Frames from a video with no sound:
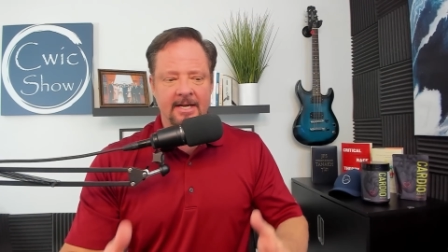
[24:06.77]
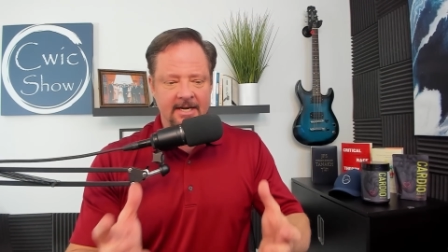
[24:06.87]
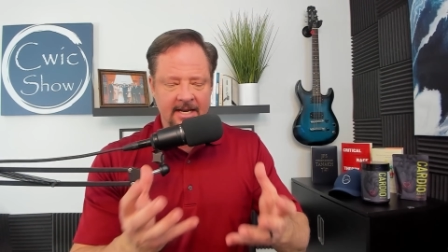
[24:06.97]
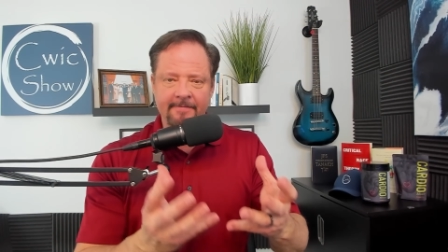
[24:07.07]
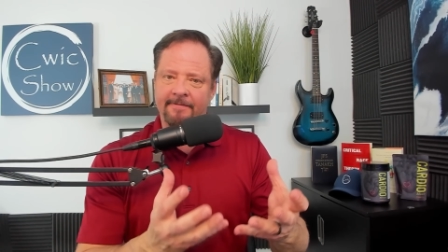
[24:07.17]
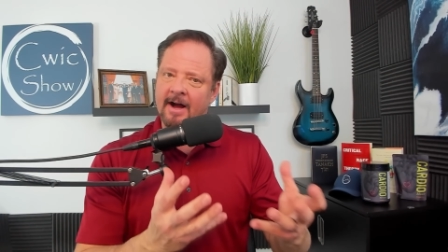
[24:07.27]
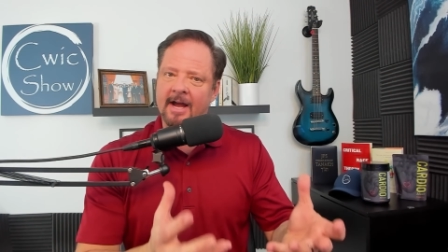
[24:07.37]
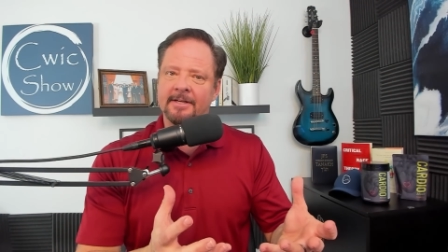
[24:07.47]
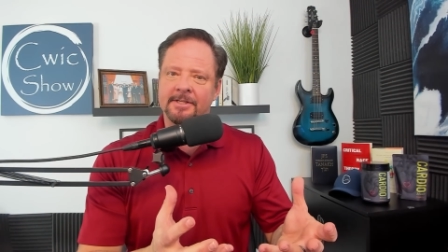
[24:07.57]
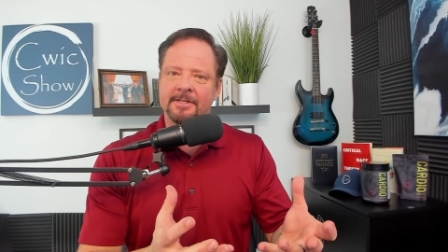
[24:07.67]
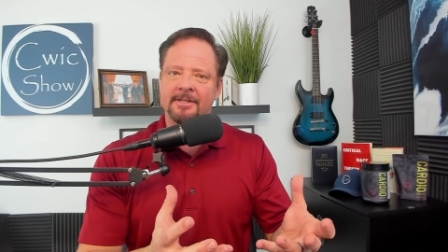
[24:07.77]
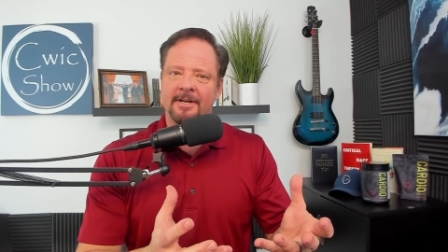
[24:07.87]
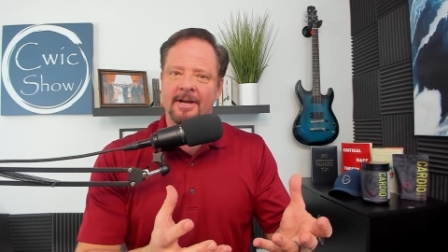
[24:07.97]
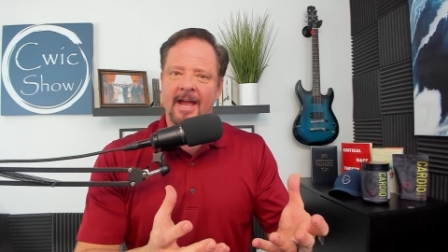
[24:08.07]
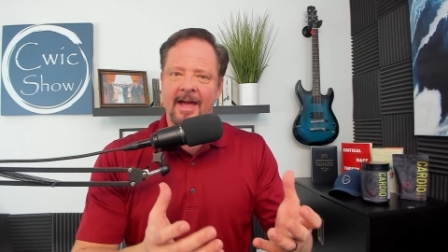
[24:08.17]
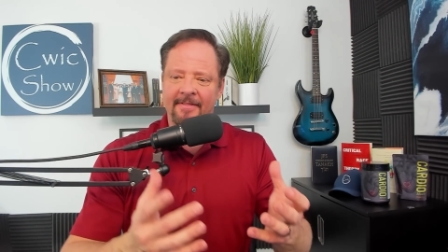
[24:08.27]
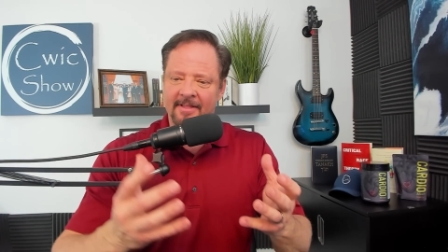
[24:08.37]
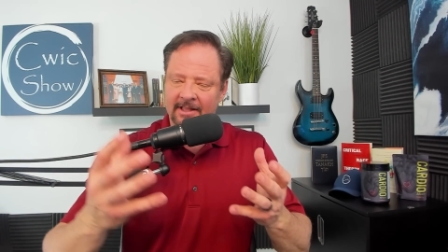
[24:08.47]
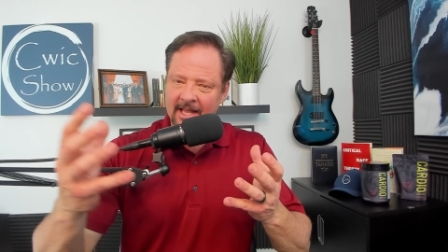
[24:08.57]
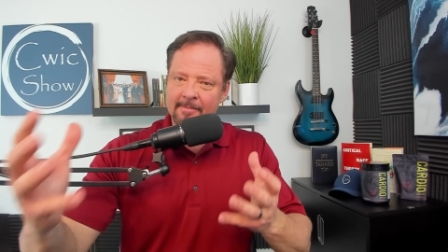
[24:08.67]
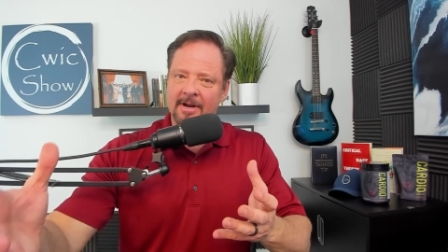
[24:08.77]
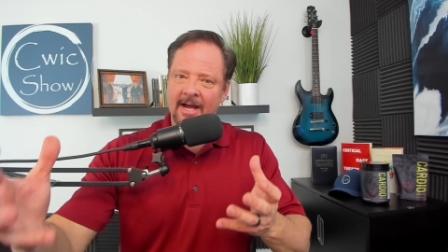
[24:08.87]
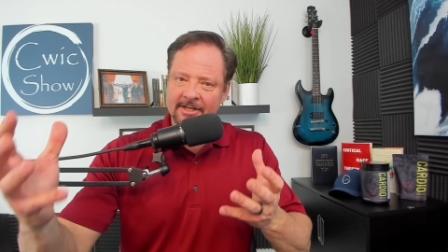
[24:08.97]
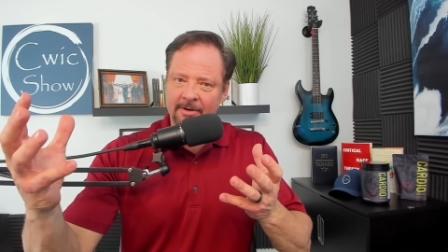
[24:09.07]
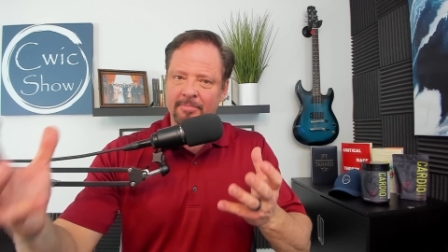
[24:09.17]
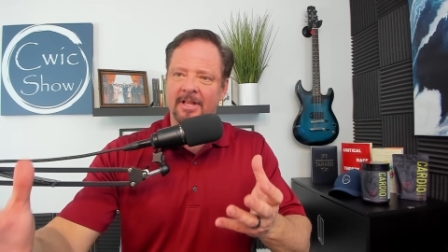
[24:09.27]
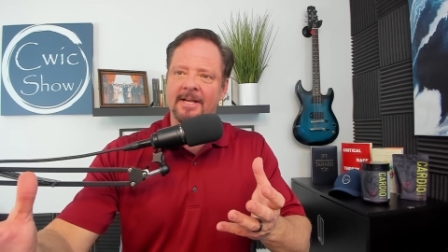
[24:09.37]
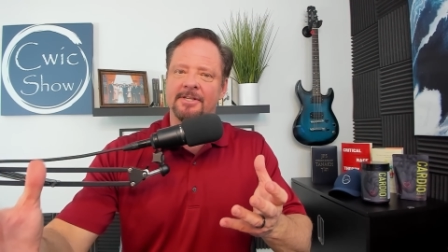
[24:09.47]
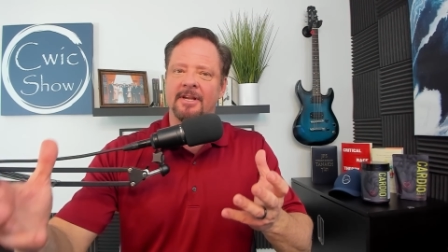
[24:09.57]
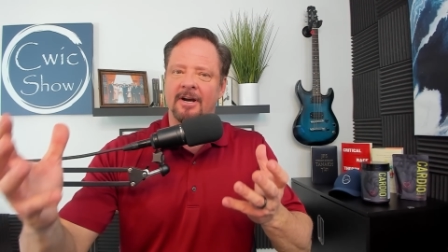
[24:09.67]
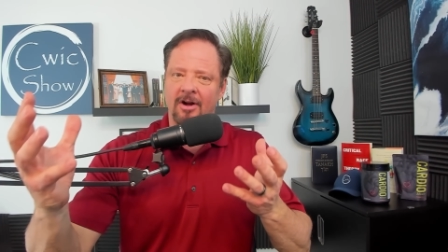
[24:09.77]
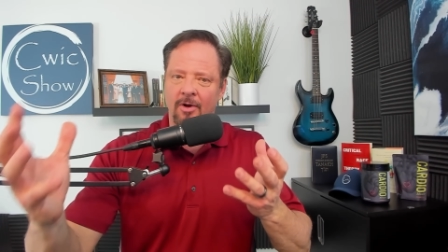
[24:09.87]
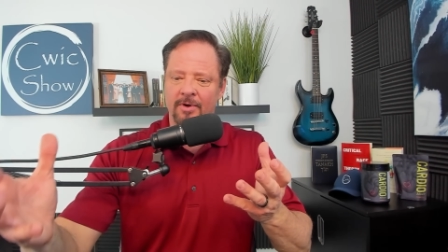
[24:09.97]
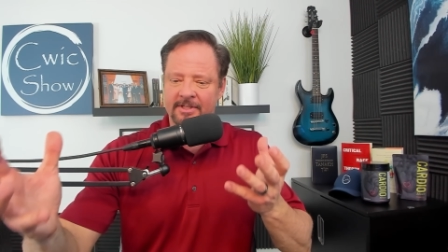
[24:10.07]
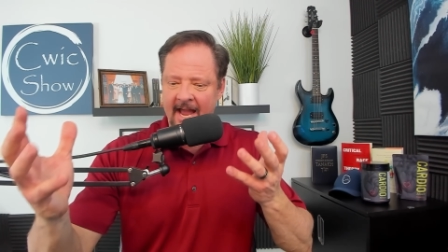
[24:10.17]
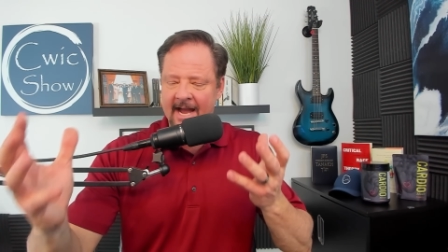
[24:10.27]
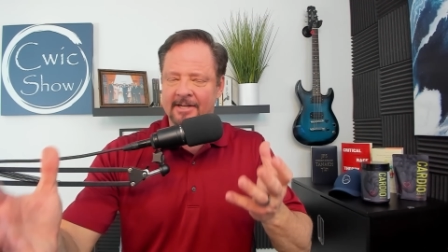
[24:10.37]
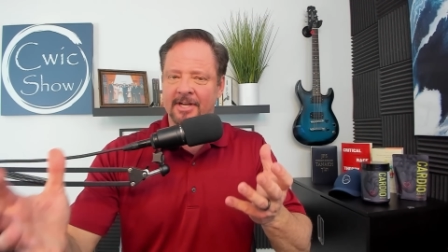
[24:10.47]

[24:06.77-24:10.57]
Nephites, and the Lamanites are placed there always as